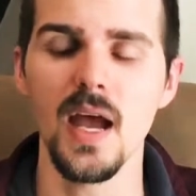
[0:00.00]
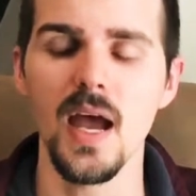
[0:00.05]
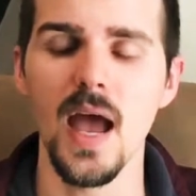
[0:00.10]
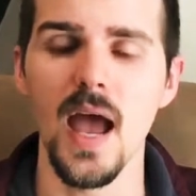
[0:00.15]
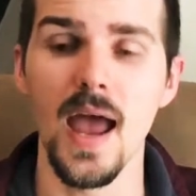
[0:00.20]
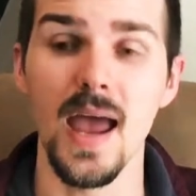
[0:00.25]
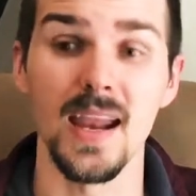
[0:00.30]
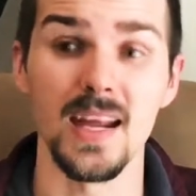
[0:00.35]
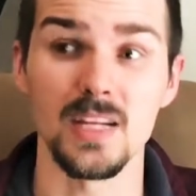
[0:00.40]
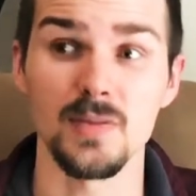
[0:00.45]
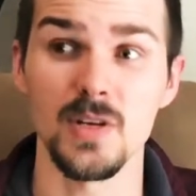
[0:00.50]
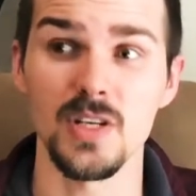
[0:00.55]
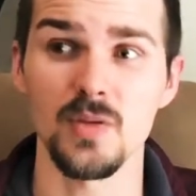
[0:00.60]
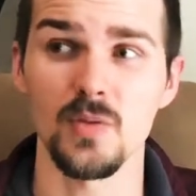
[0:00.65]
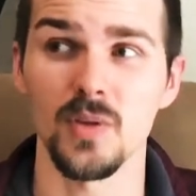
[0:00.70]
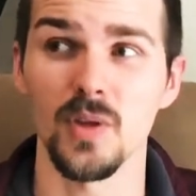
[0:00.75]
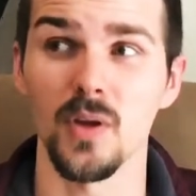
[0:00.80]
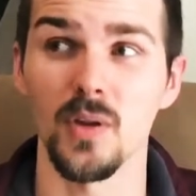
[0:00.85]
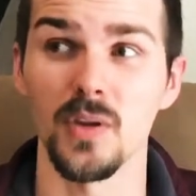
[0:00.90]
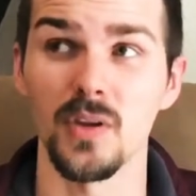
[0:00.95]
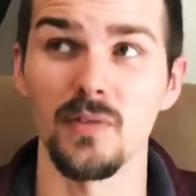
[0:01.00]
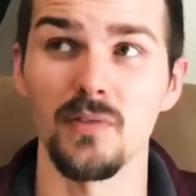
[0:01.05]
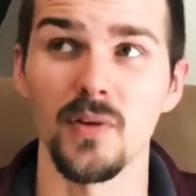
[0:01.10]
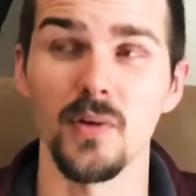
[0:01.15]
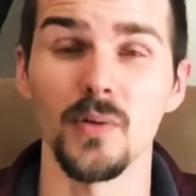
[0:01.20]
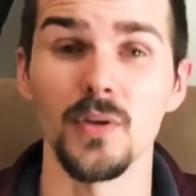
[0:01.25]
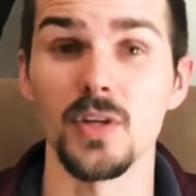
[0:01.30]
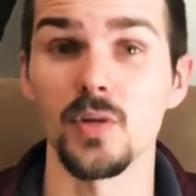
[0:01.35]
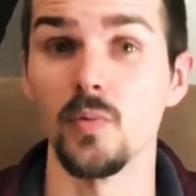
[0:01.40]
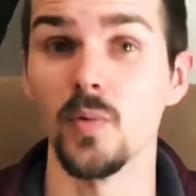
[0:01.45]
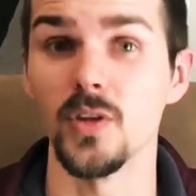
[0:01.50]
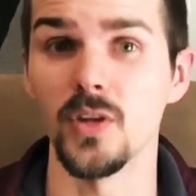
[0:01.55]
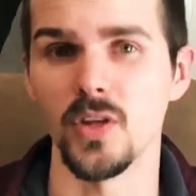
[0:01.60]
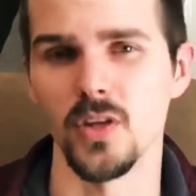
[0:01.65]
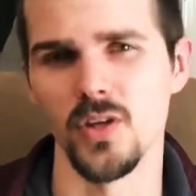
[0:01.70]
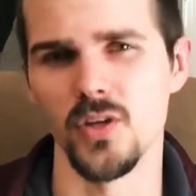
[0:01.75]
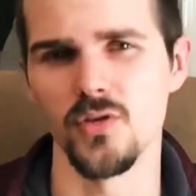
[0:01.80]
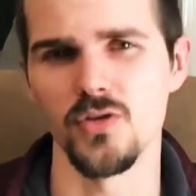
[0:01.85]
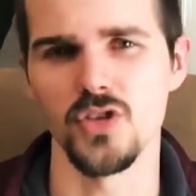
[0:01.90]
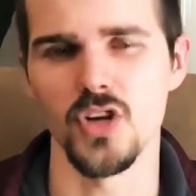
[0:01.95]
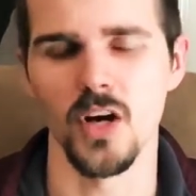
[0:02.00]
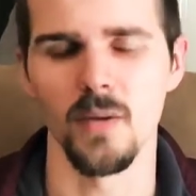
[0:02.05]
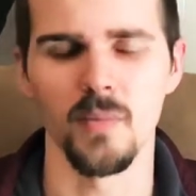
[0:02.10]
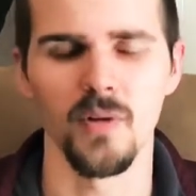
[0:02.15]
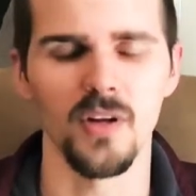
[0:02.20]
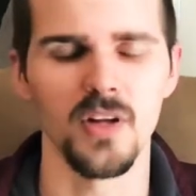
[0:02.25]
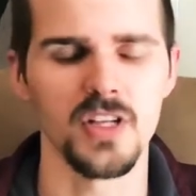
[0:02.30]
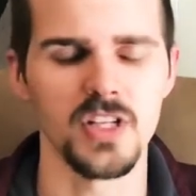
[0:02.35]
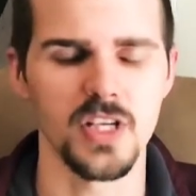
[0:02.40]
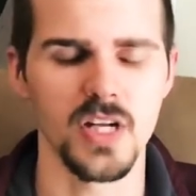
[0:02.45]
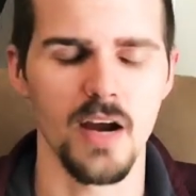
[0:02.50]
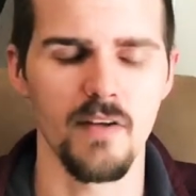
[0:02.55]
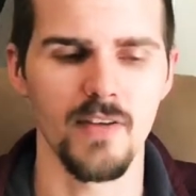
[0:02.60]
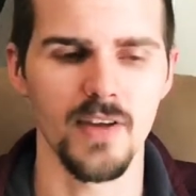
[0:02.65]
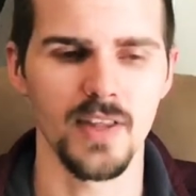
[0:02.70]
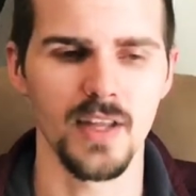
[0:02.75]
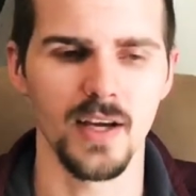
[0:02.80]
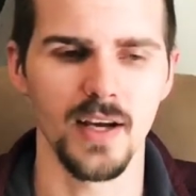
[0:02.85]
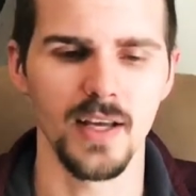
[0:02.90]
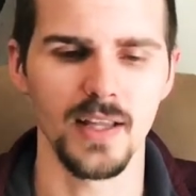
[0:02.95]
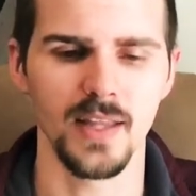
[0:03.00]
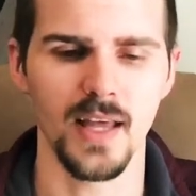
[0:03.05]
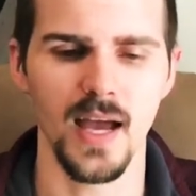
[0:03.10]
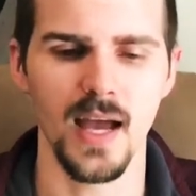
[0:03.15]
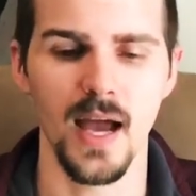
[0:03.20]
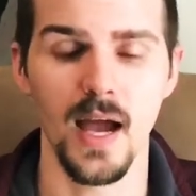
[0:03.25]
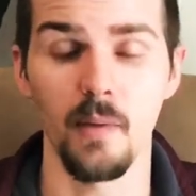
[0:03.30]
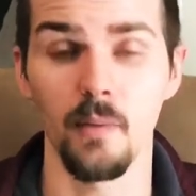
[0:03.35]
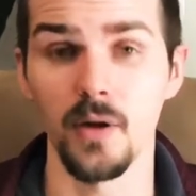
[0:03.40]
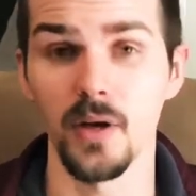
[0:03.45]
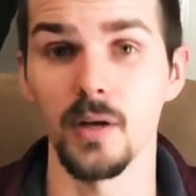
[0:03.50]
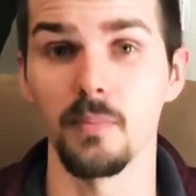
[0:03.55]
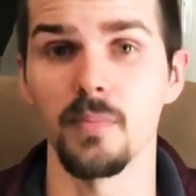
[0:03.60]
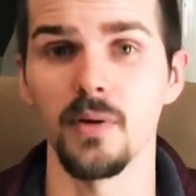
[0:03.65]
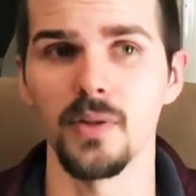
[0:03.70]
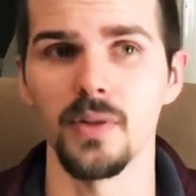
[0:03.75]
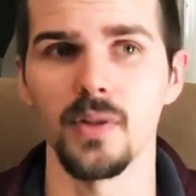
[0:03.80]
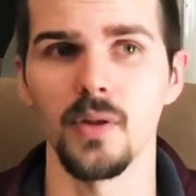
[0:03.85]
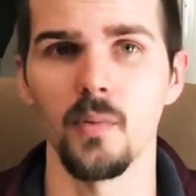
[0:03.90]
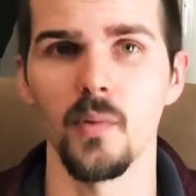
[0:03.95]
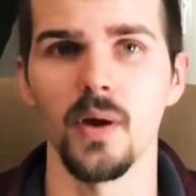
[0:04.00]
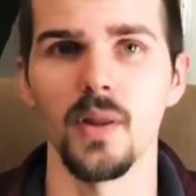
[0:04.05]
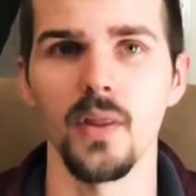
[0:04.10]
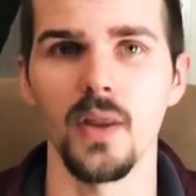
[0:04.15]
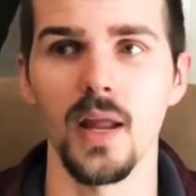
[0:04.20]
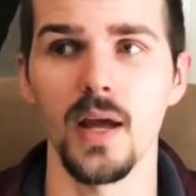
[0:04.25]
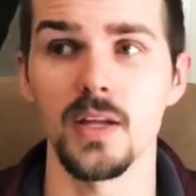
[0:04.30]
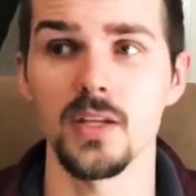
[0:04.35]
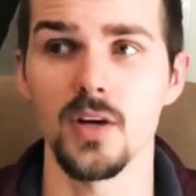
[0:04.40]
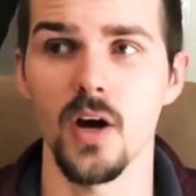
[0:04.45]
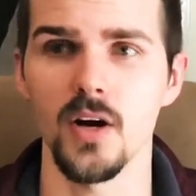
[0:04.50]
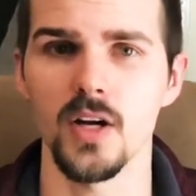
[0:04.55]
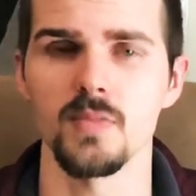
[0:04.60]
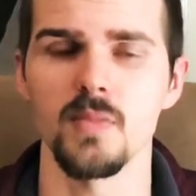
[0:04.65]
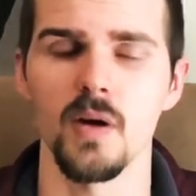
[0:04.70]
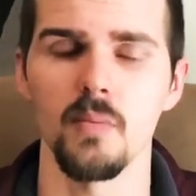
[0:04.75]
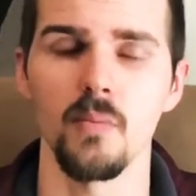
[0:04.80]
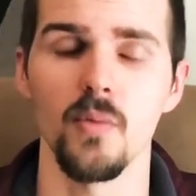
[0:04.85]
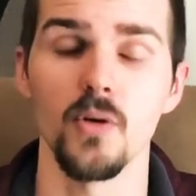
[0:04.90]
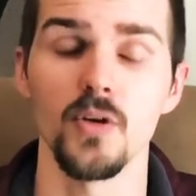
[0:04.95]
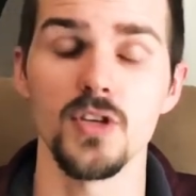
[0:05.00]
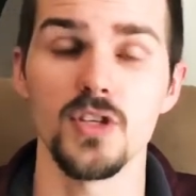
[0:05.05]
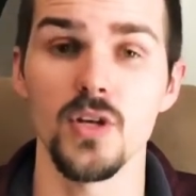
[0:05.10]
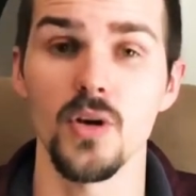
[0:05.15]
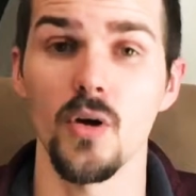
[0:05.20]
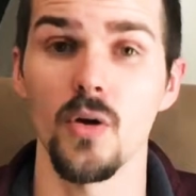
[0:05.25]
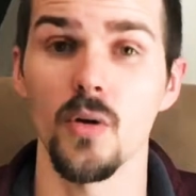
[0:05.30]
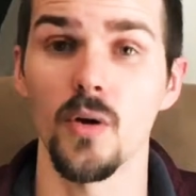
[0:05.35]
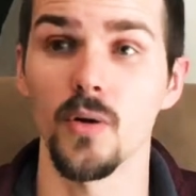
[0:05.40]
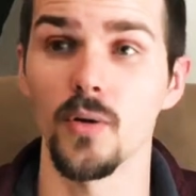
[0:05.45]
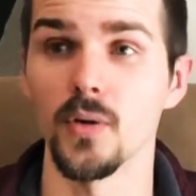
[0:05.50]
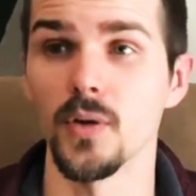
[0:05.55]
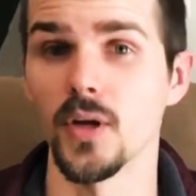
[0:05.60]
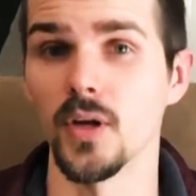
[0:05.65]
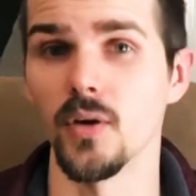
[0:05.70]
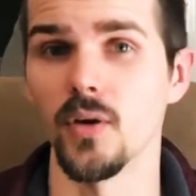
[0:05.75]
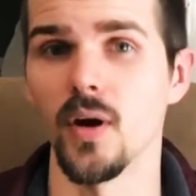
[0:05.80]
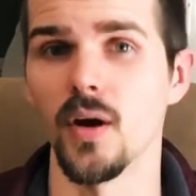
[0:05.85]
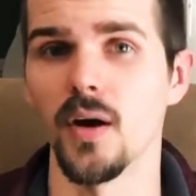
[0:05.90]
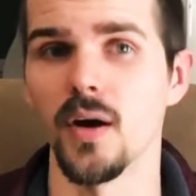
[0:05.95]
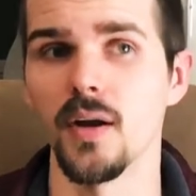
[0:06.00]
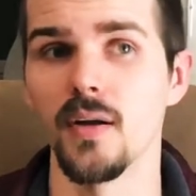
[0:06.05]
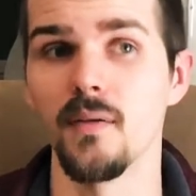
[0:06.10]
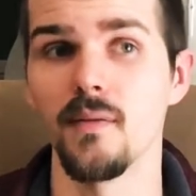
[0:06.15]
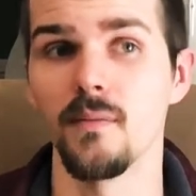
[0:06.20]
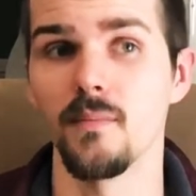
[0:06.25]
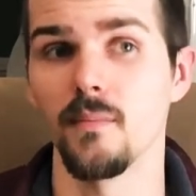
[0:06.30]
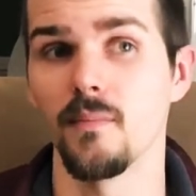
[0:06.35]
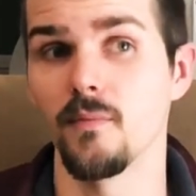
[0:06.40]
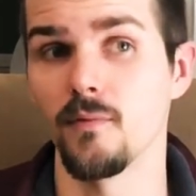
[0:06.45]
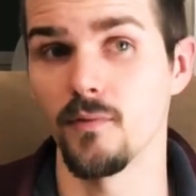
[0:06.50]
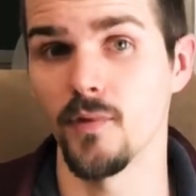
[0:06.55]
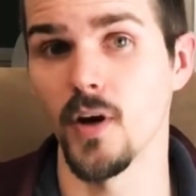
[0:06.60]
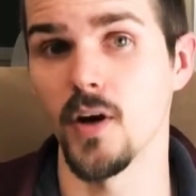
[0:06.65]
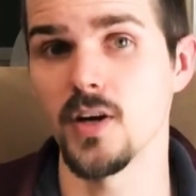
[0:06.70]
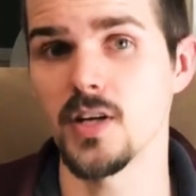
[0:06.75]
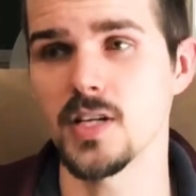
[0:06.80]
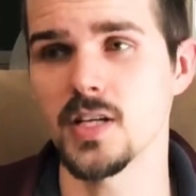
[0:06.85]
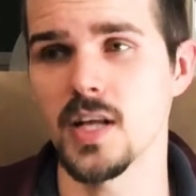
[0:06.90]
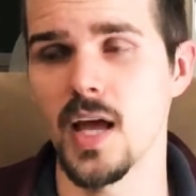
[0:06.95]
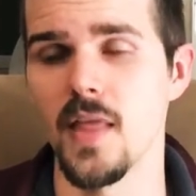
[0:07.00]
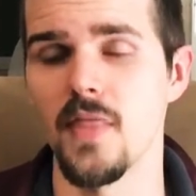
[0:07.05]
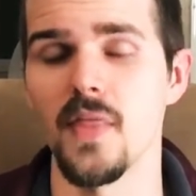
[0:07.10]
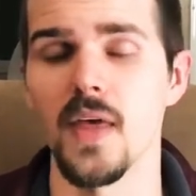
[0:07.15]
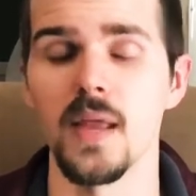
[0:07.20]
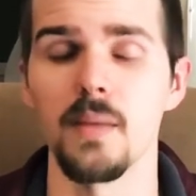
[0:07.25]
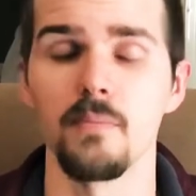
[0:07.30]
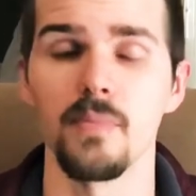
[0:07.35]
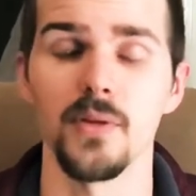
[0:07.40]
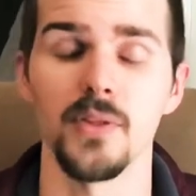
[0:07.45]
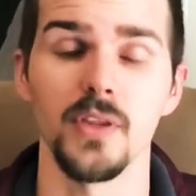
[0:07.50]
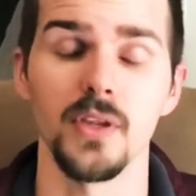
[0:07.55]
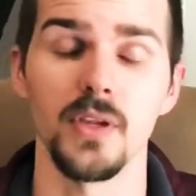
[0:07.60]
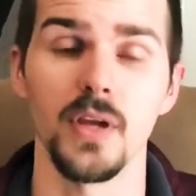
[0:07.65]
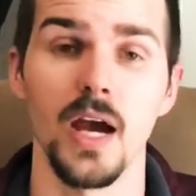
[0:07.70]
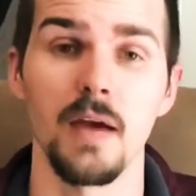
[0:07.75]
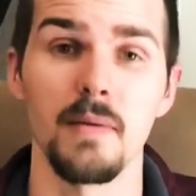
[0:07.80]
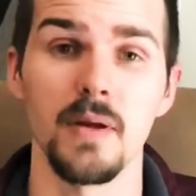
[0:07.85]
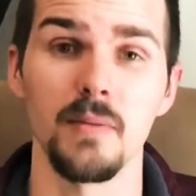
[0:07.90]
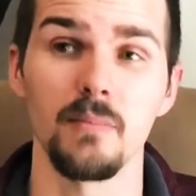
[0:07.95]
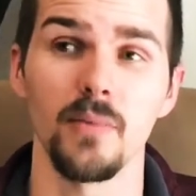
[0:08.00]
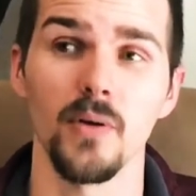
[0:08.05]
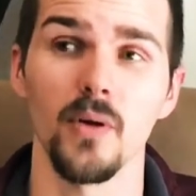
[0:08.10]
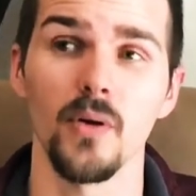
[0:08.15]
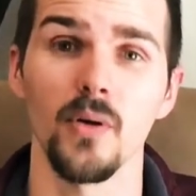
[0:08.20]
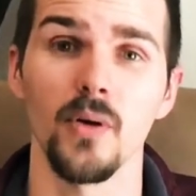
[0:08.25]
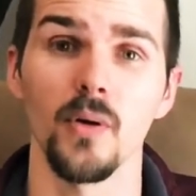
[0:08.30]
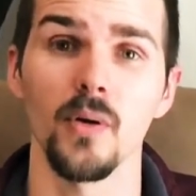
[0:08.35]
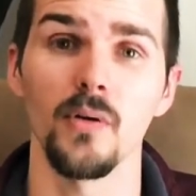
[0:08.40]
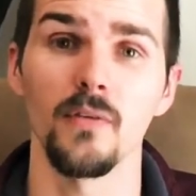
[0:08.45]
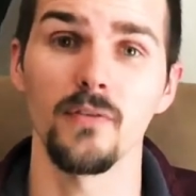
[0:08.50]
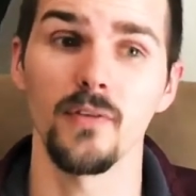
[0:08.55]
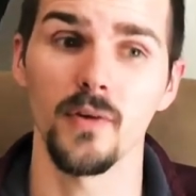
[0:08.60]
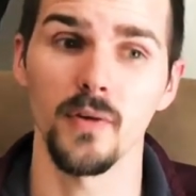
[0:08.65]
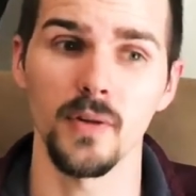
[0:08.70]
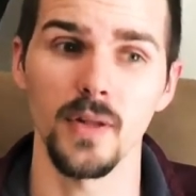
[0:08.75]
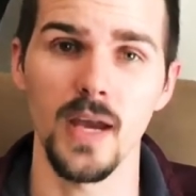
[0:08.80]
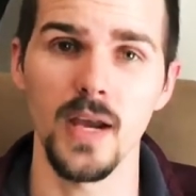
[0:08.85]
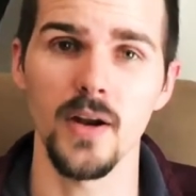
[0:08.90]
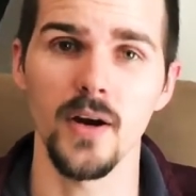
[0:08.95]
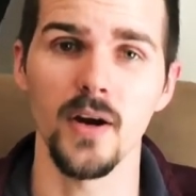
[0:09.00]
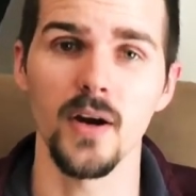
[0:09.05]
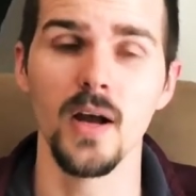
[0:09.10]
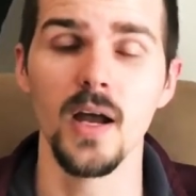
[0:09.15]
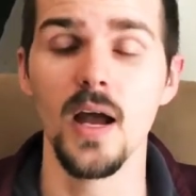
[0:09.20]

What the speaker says: And especially with all the difficulty with the cute charm glitch and everything like that, I wanted to put the one that I talked about more so earlier on first, and then put the Diamond and Pearl for later.